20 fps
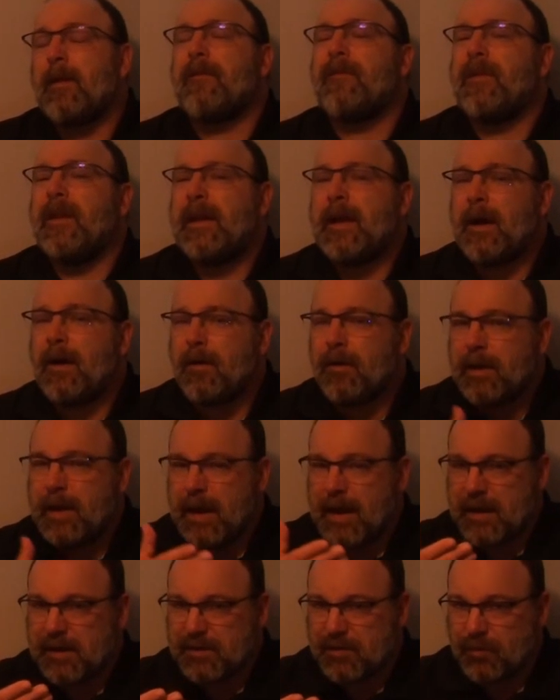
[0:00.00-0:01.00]
Fidel
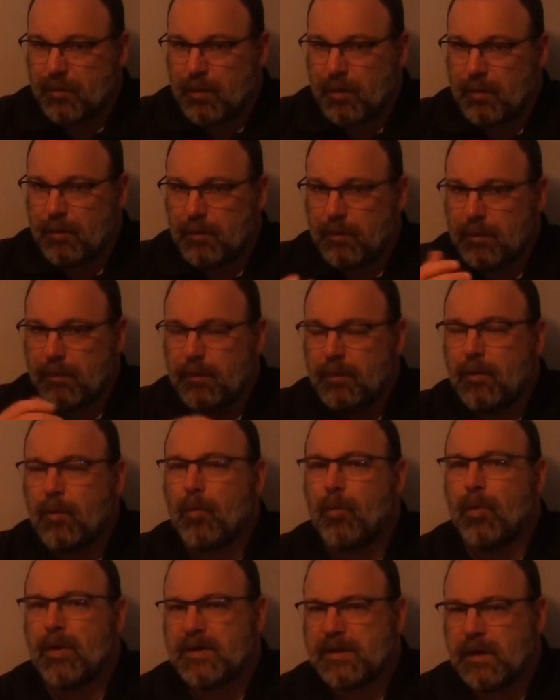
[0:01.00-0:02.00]
Castro
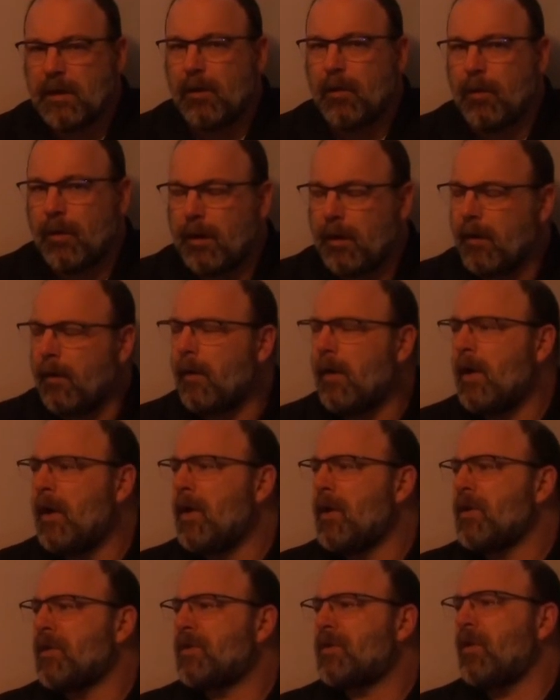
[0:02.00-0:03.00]
was a lawyer.
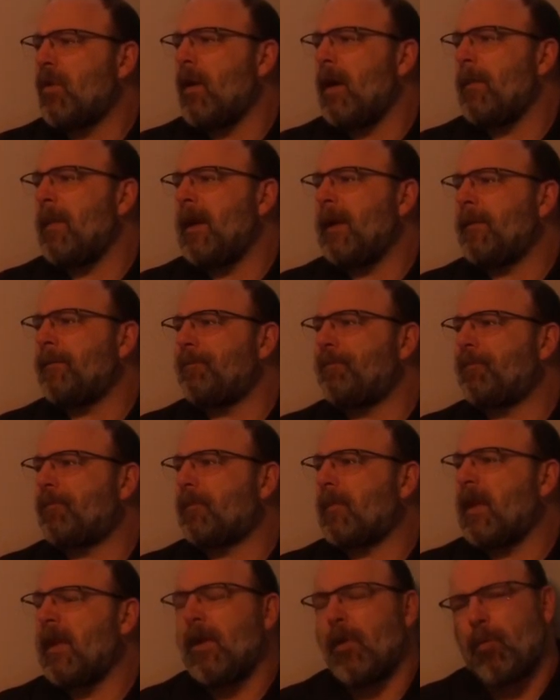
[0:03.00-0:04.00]
So, I mean,
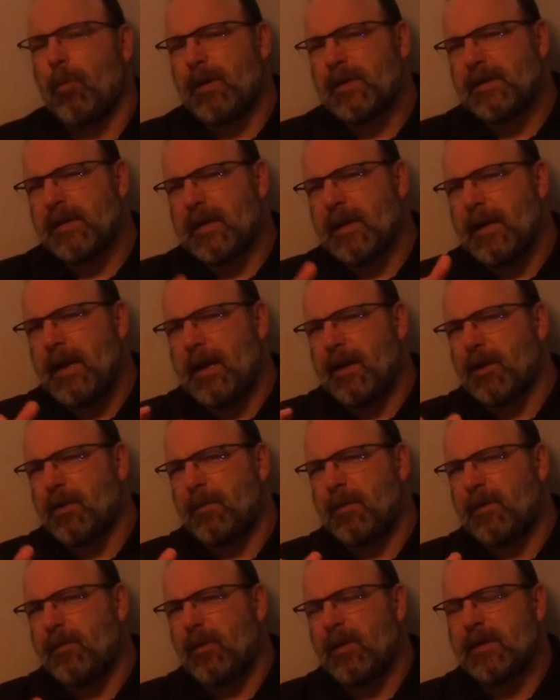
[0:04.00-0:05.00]
you know, what is the connection
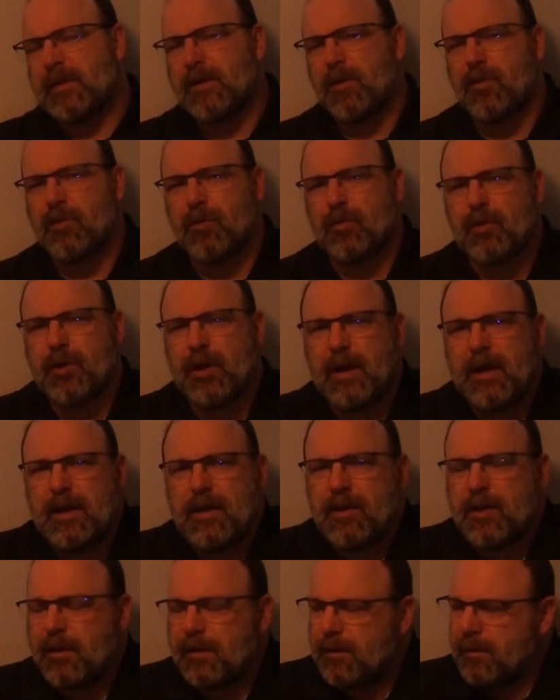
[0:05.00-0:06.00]
between social
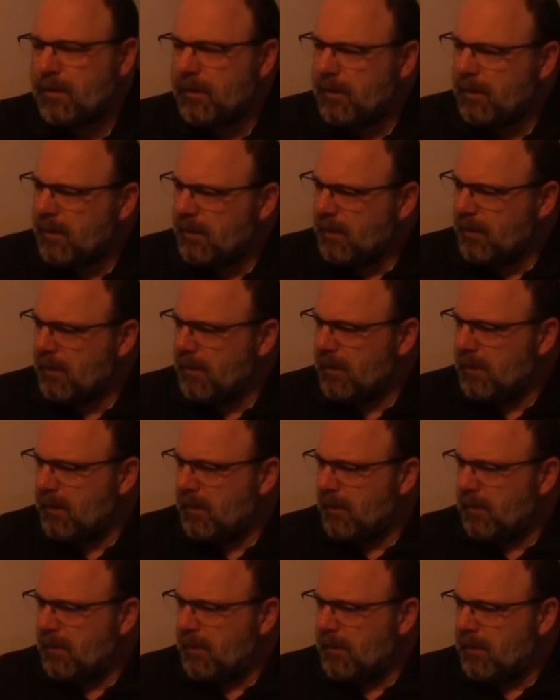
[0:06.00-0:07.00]
change and
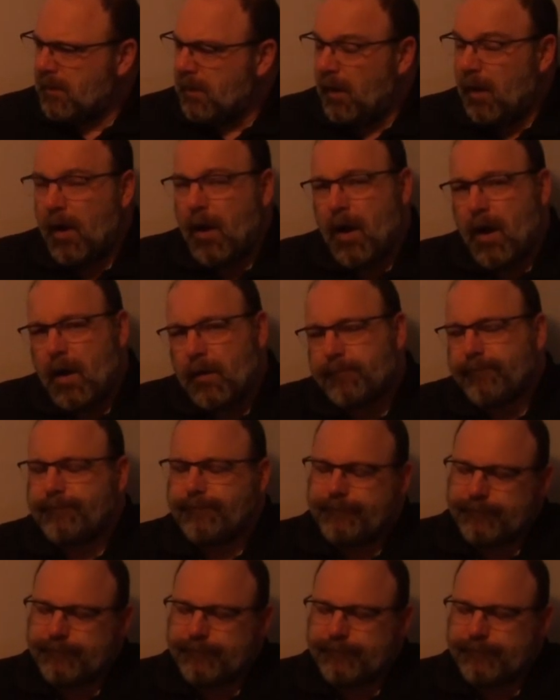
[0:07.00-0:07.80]
law?